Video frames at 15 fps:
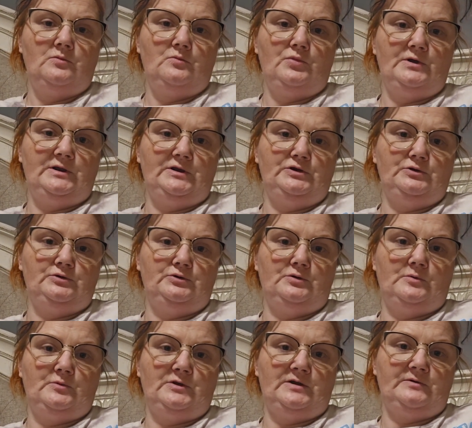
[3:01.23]
But I do know
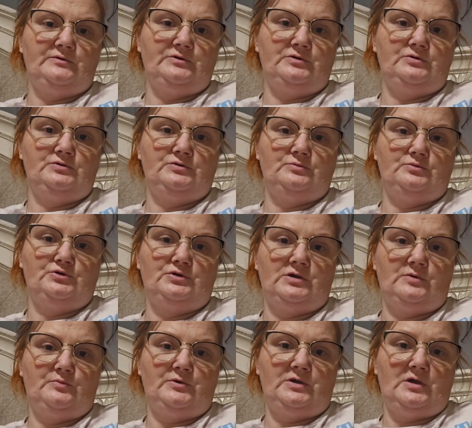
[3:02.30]
I'm going to have to do some
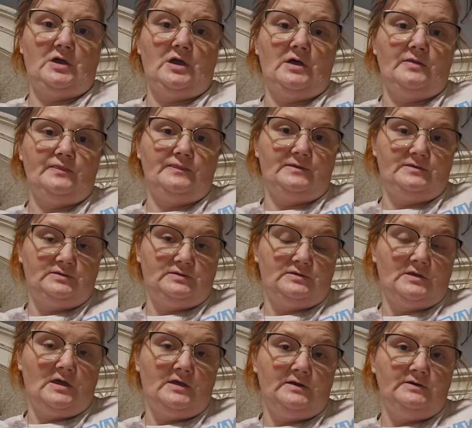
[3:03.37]
shaping on this
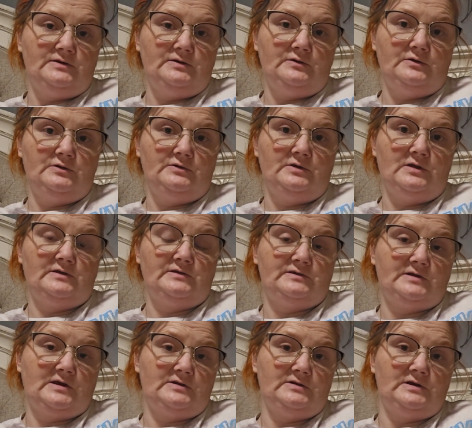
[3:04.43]
side to
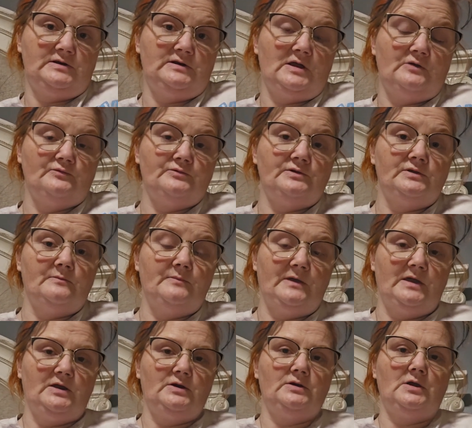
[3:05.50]
extend it down to the
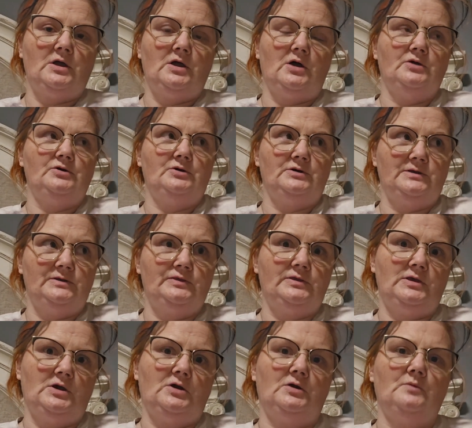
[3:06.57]
band underneath
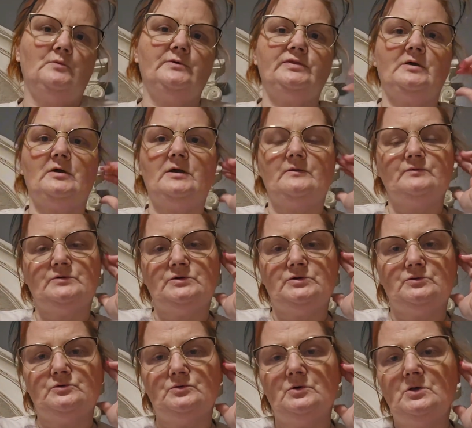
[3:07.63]
the arm without having to
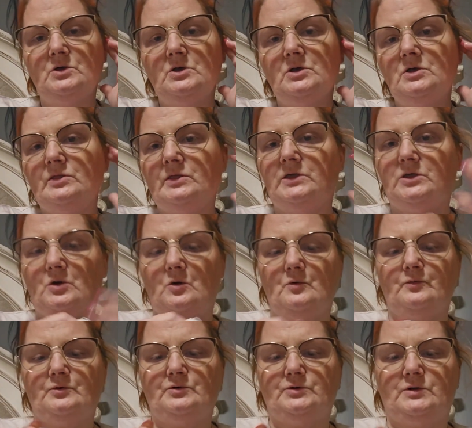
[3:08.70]
do like
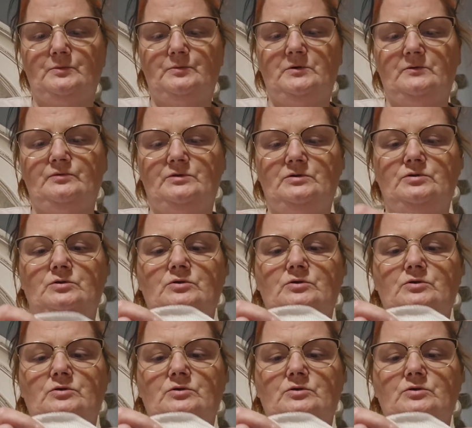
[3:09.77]
over shaping of this.